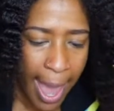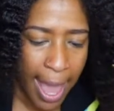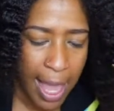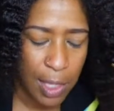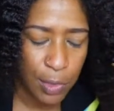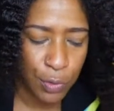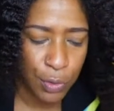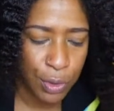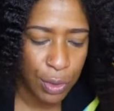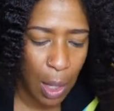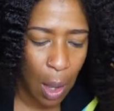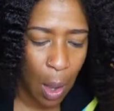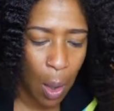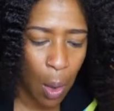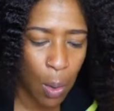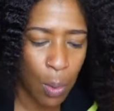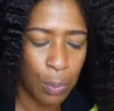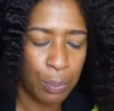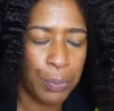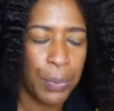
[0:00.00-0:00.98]
And
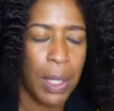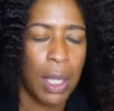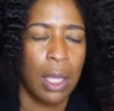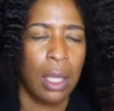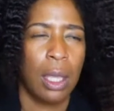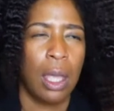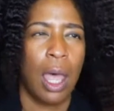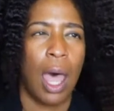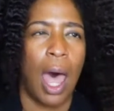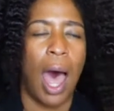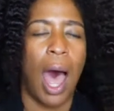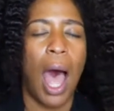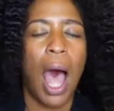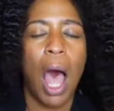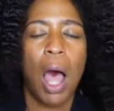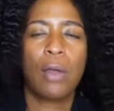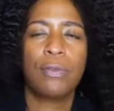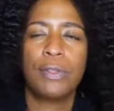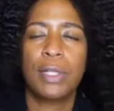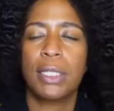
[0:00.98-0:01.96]
so
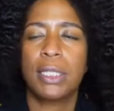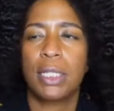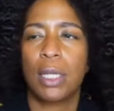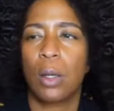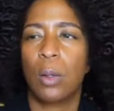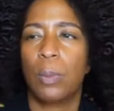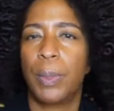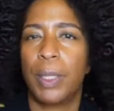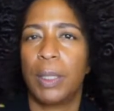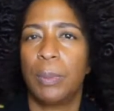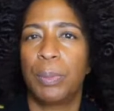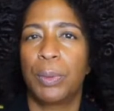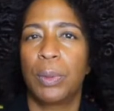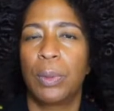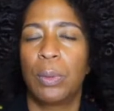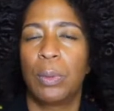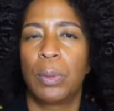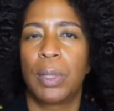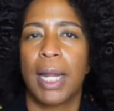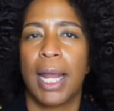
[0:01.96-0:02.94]
I often tell
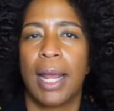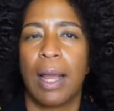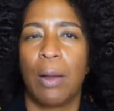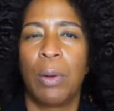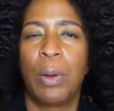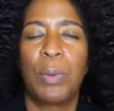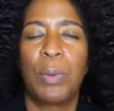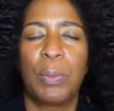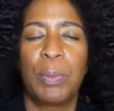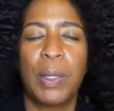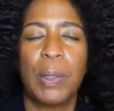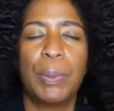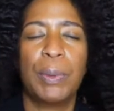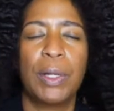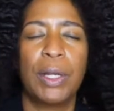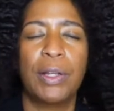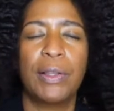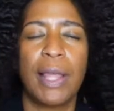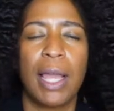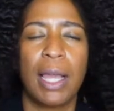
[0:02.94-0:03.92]
people when I when people
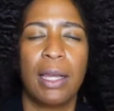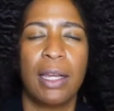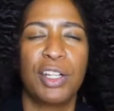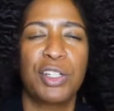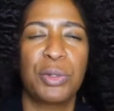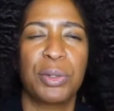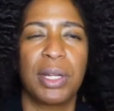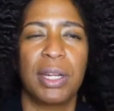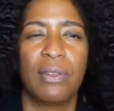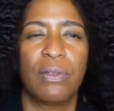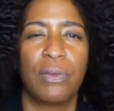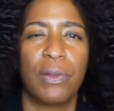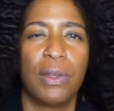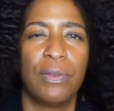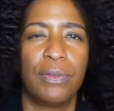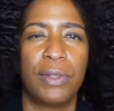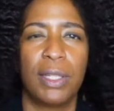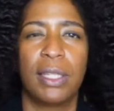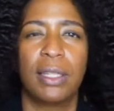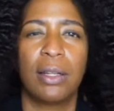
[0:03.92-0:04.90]
hear that
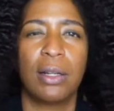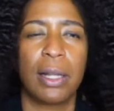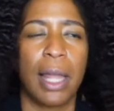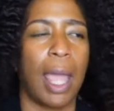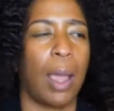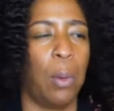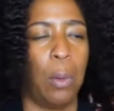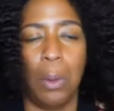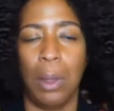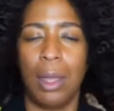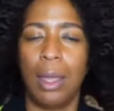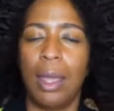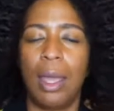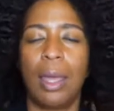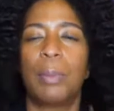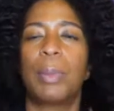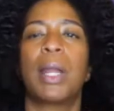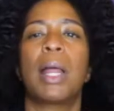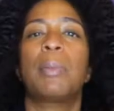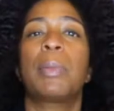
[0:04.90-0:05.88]
150, they're like,
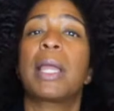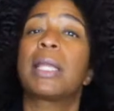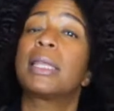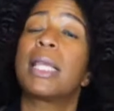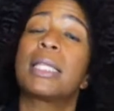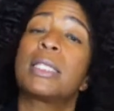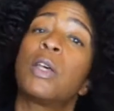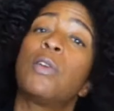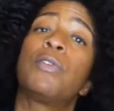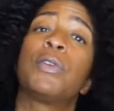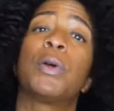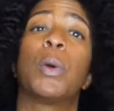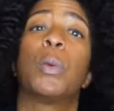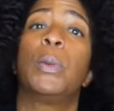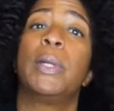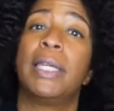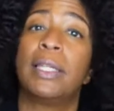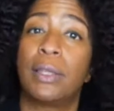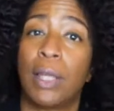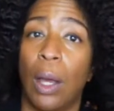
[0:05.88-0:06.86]
what? But I'm like, that's over a
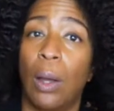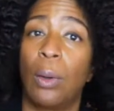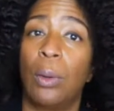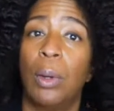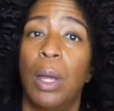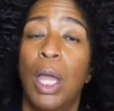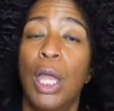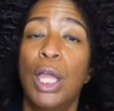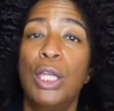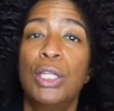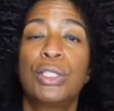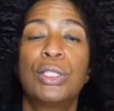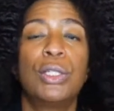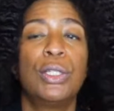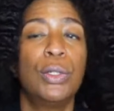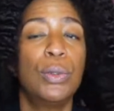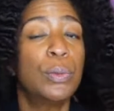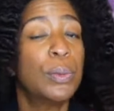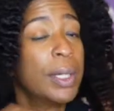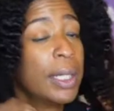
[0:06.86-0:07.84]
week though. So
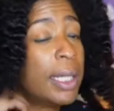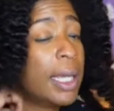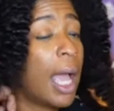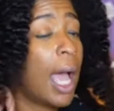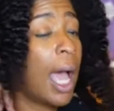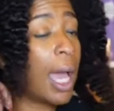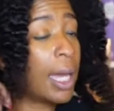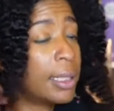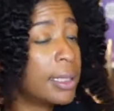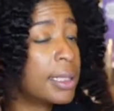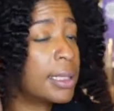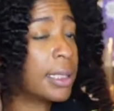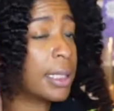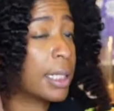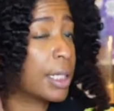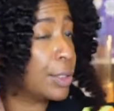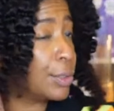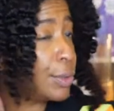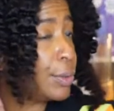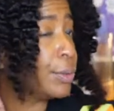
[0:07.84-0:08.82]
you really honestly
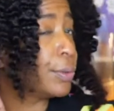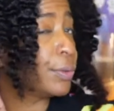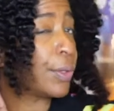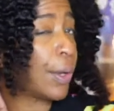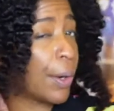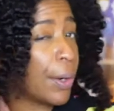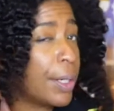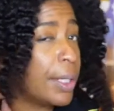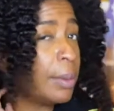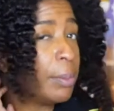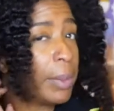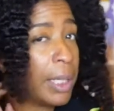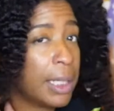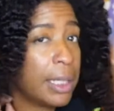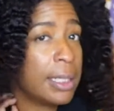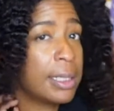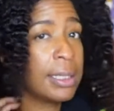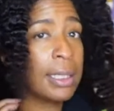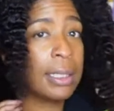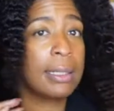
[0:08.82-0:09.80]
could do 30
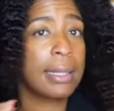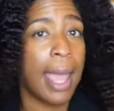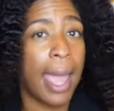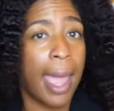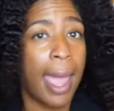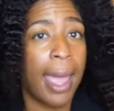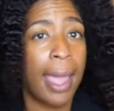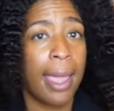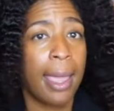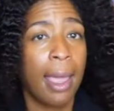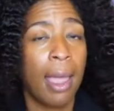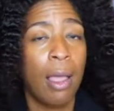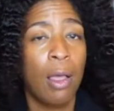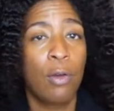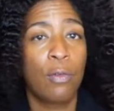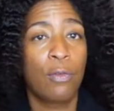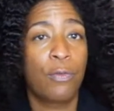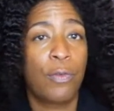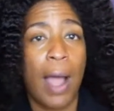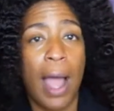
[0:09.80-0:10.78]
minutes a day,
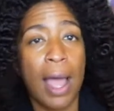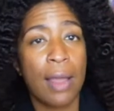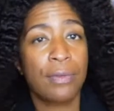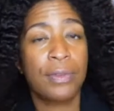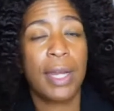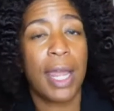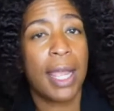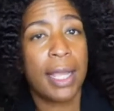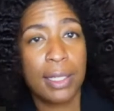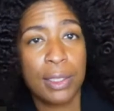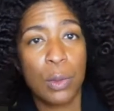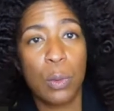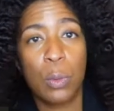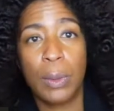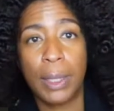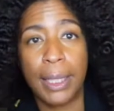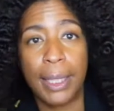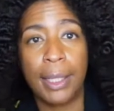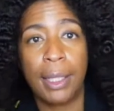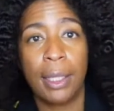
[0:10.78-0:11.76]
five days a
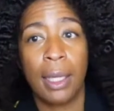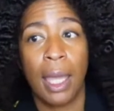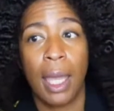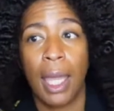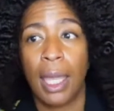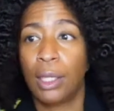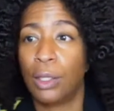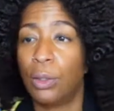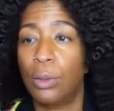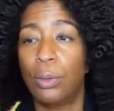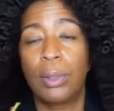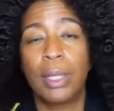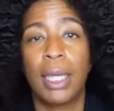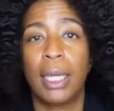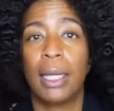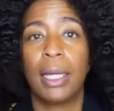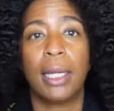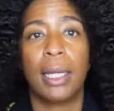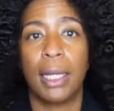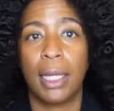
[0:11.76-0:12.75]
week, and you'll
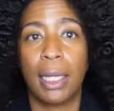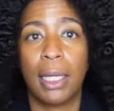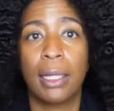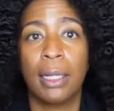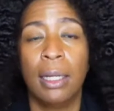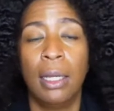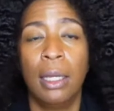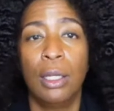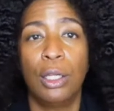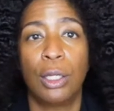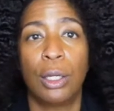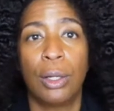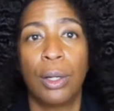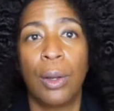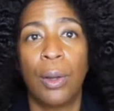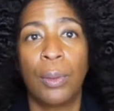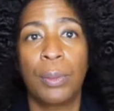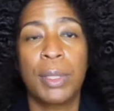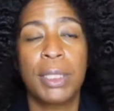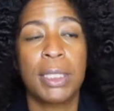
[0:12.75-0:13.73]
get it in. You
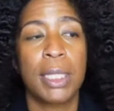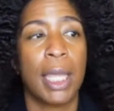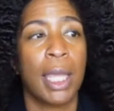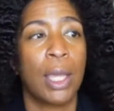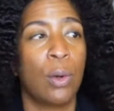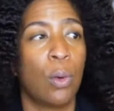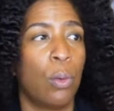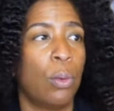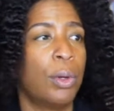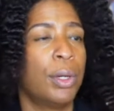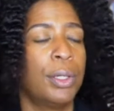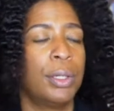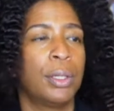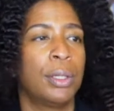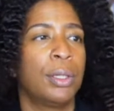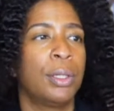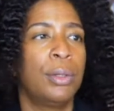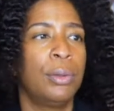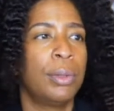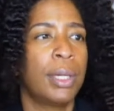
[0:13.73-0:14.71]
know what I'm saying? Or
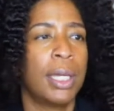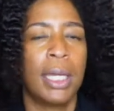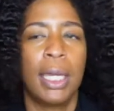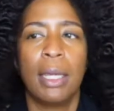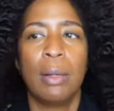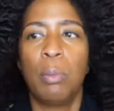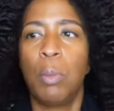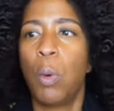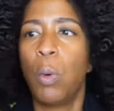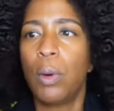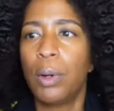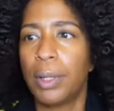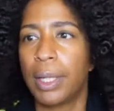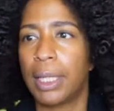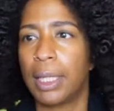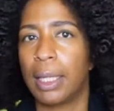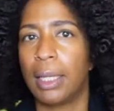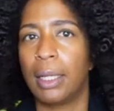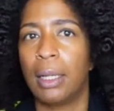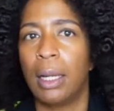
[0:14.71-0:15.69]
you can get more
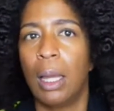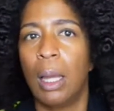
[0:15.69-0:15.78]
in.